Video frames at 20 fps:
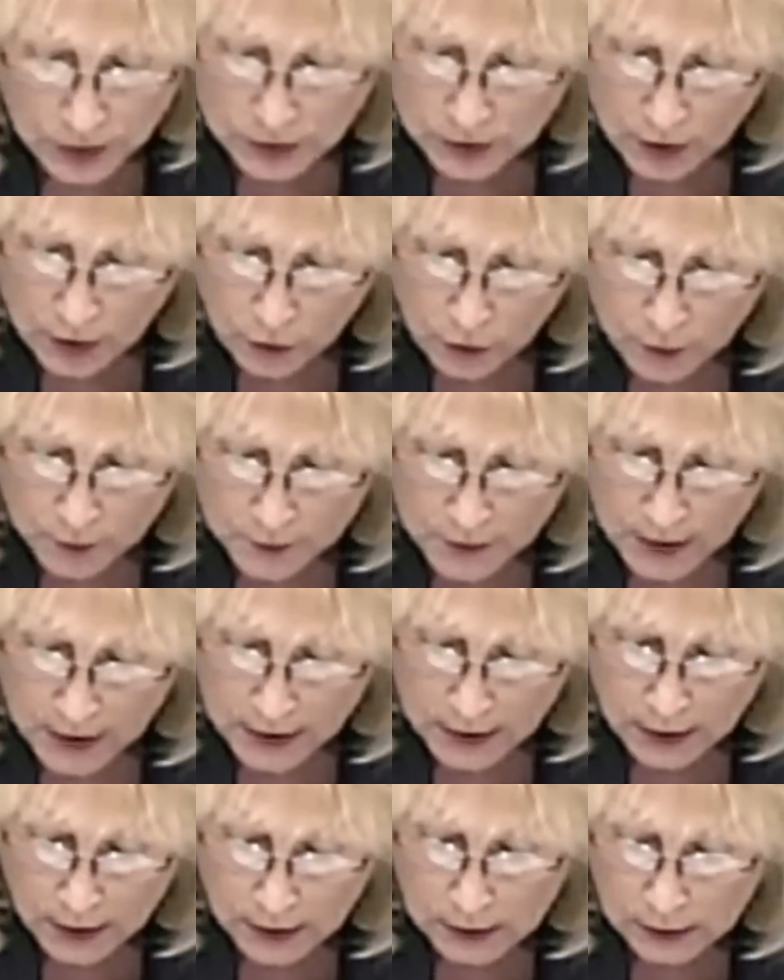sought or obtained
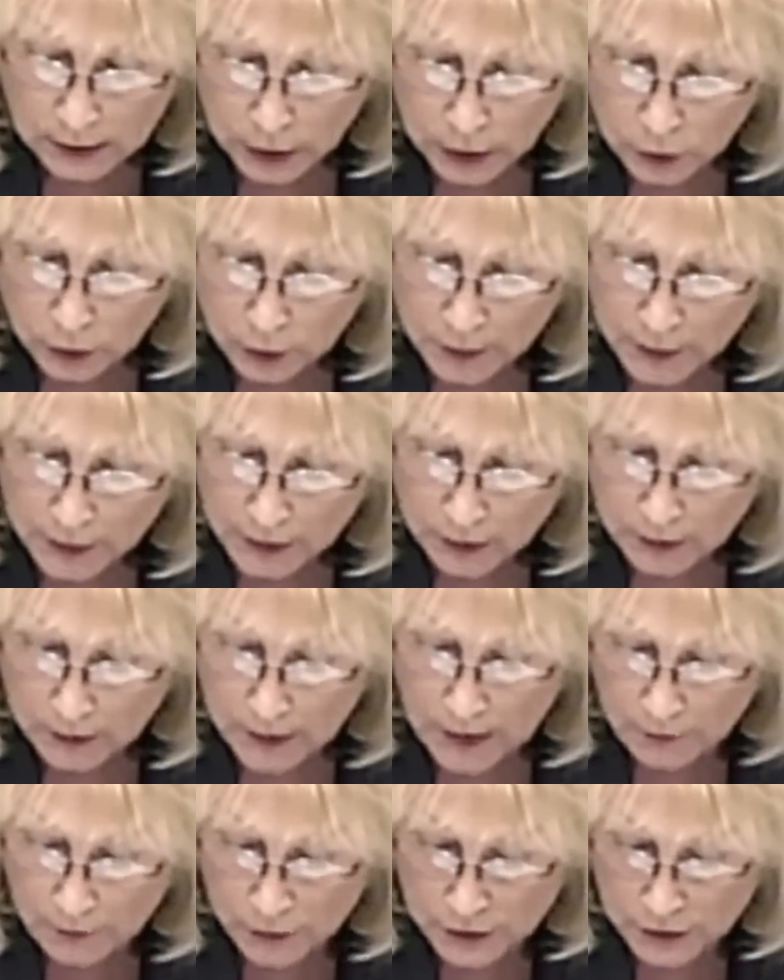any legal opinion
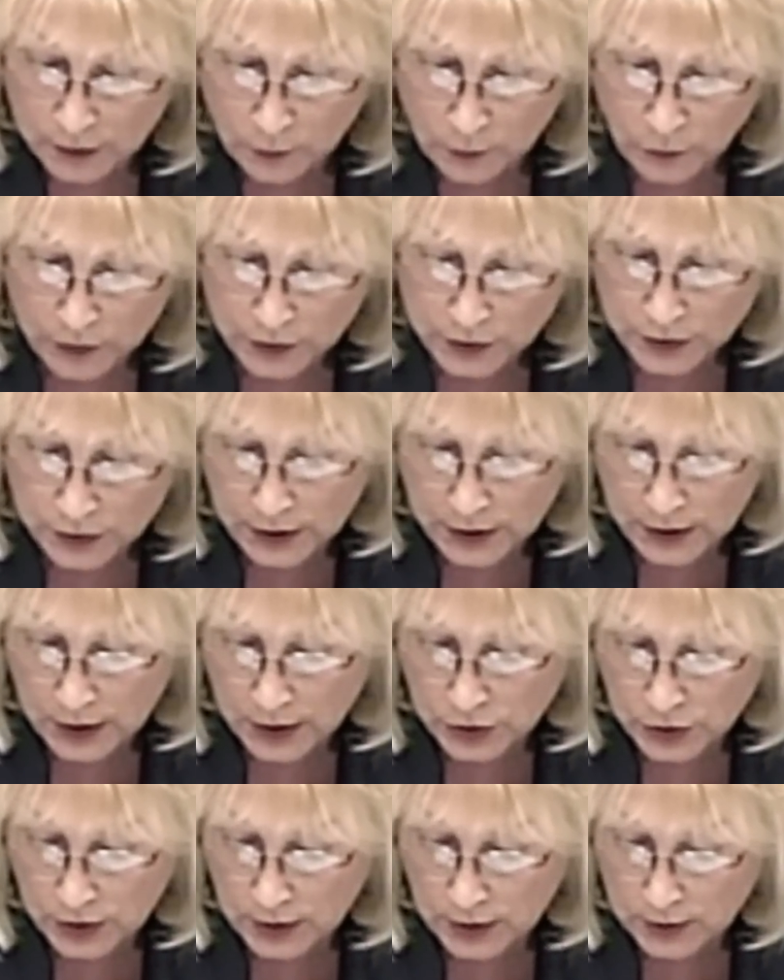that for some reason
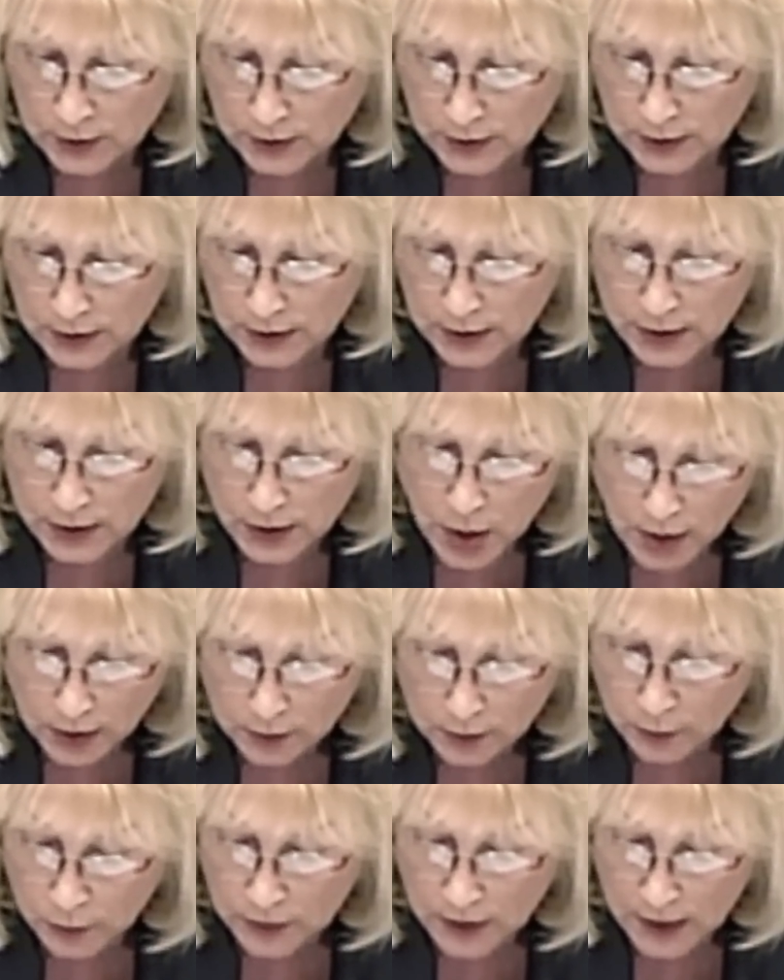DHS need not
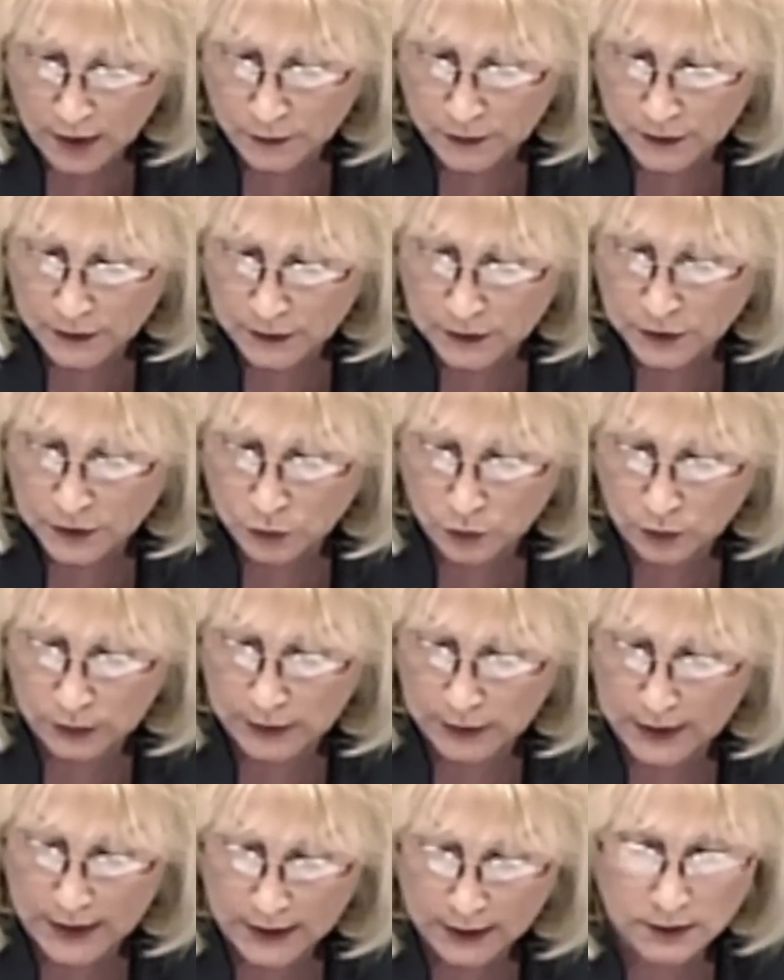comply with this duly
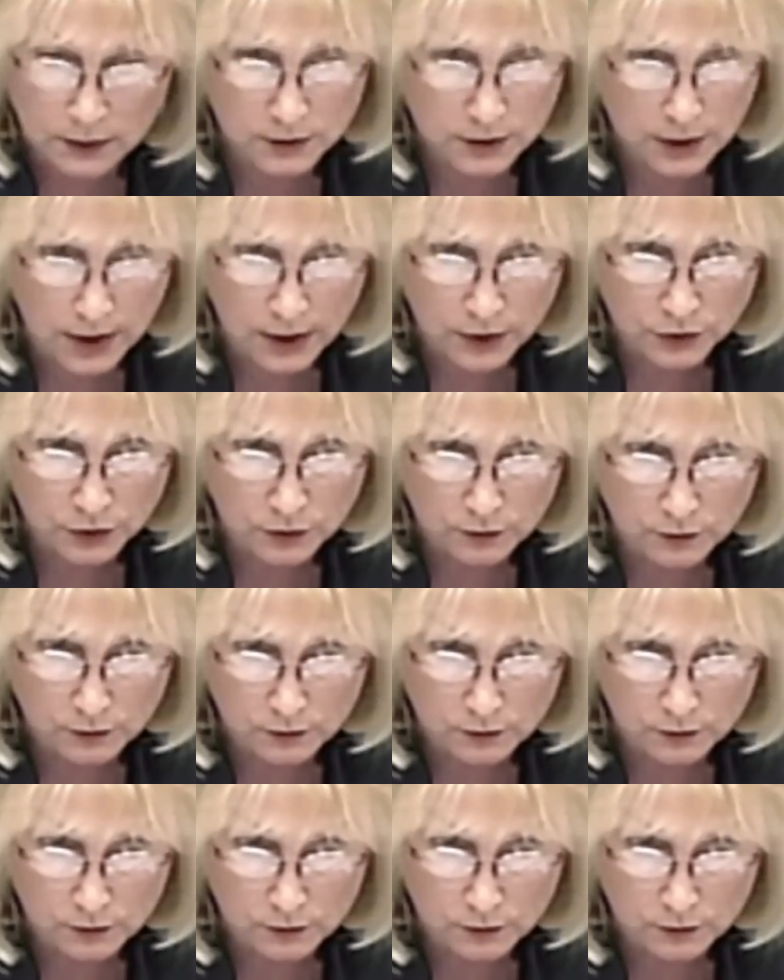enacted statute?